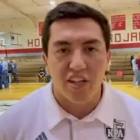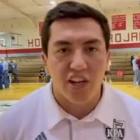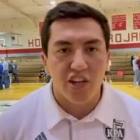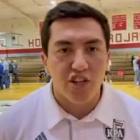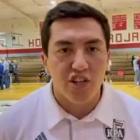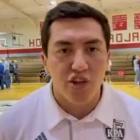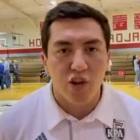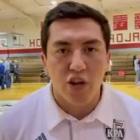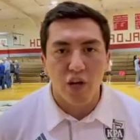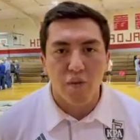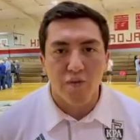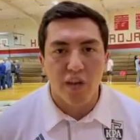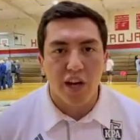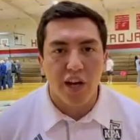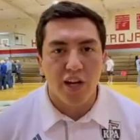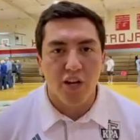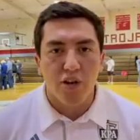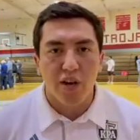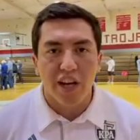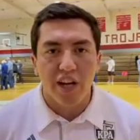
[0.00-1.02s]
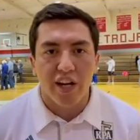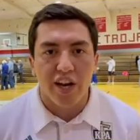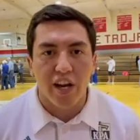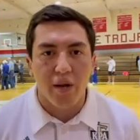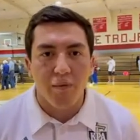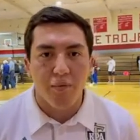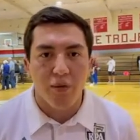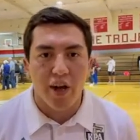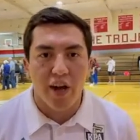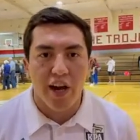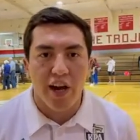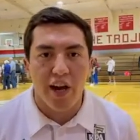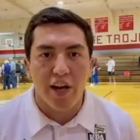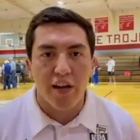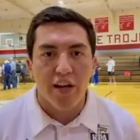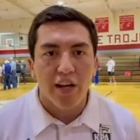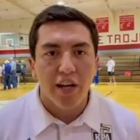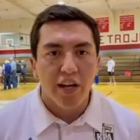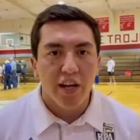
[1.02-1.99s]
They showed up. They had a great game
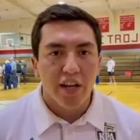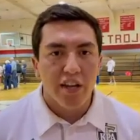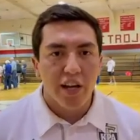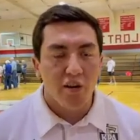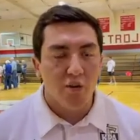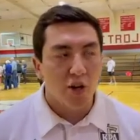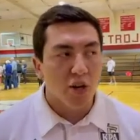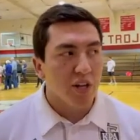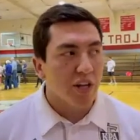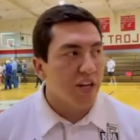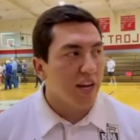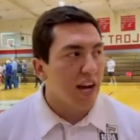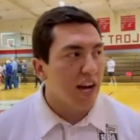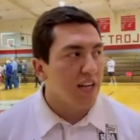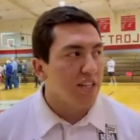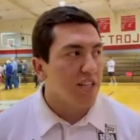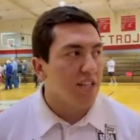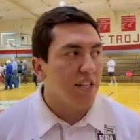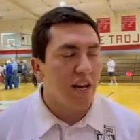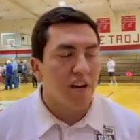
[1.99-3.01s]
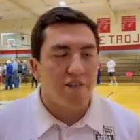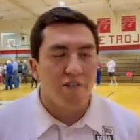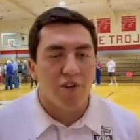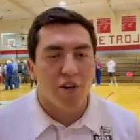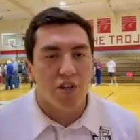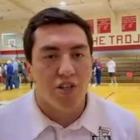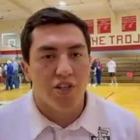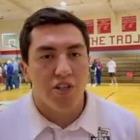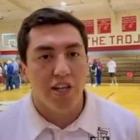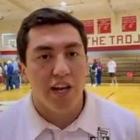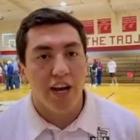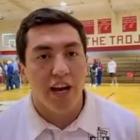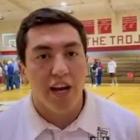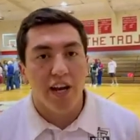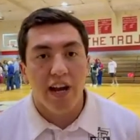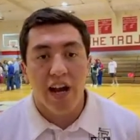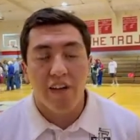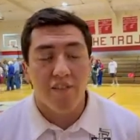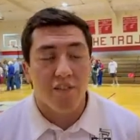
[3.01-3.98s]
plan. They really got us in that first
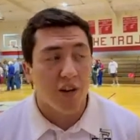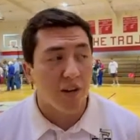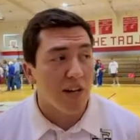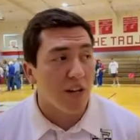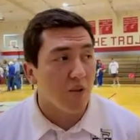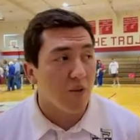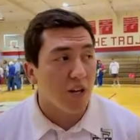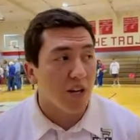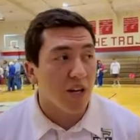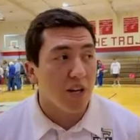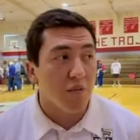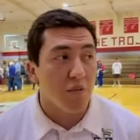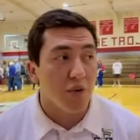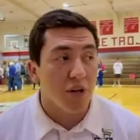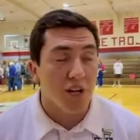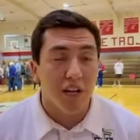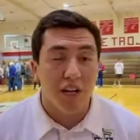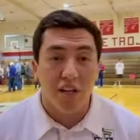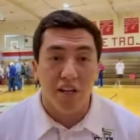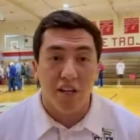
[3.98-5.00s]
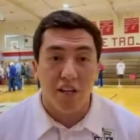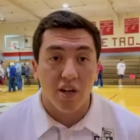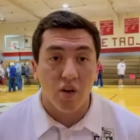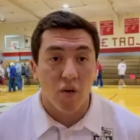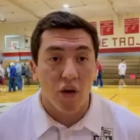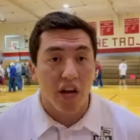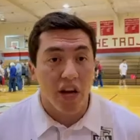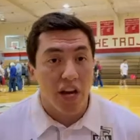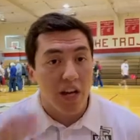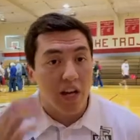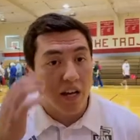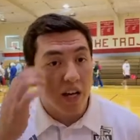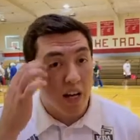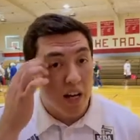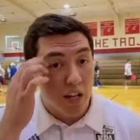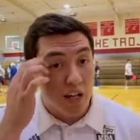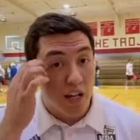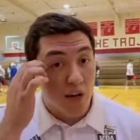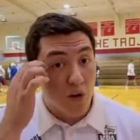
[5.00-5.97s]
set. I felt like we couldn't put anything away.
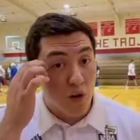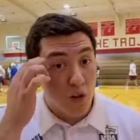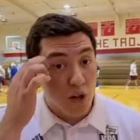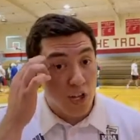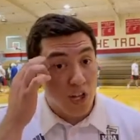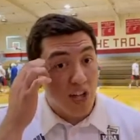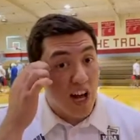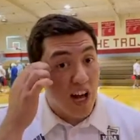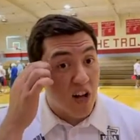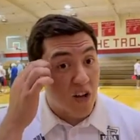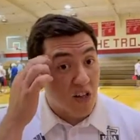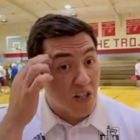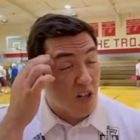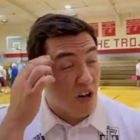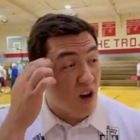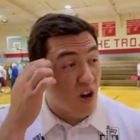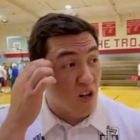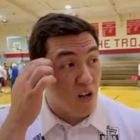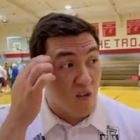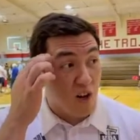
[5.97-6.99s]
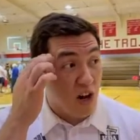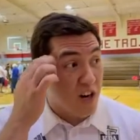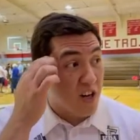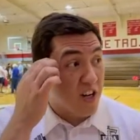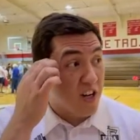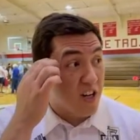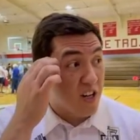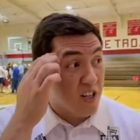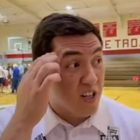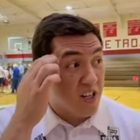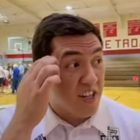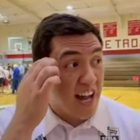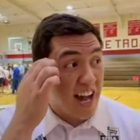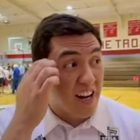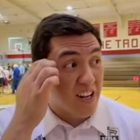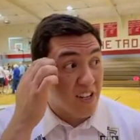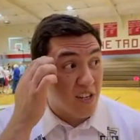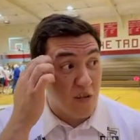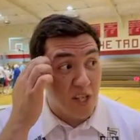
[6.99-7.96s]
They really challenged all of our hitters.
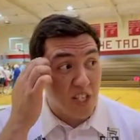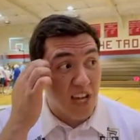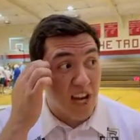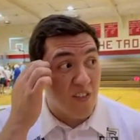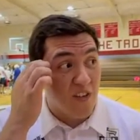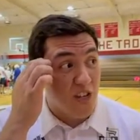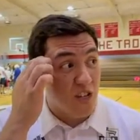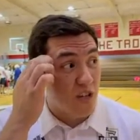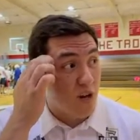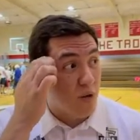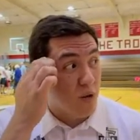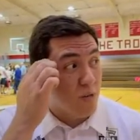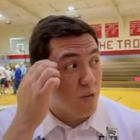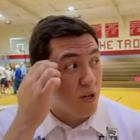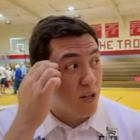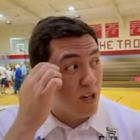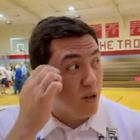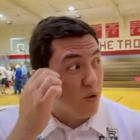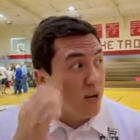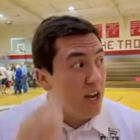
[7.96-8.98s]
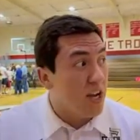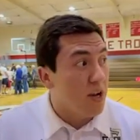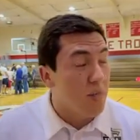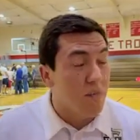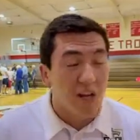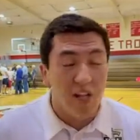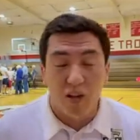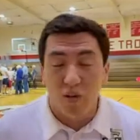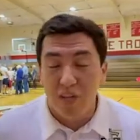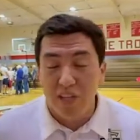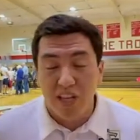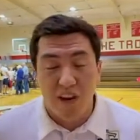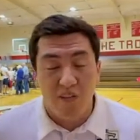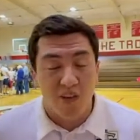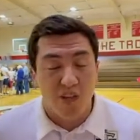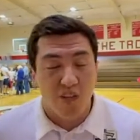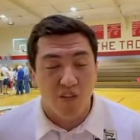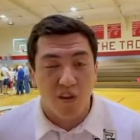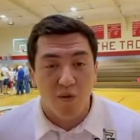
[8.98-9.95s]
Natalie was having trouble putting it away. Bella was
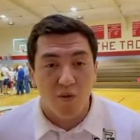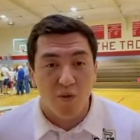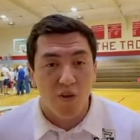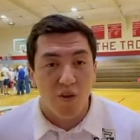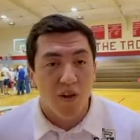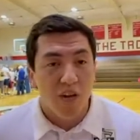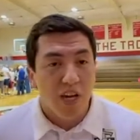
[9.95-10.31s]
having trouble.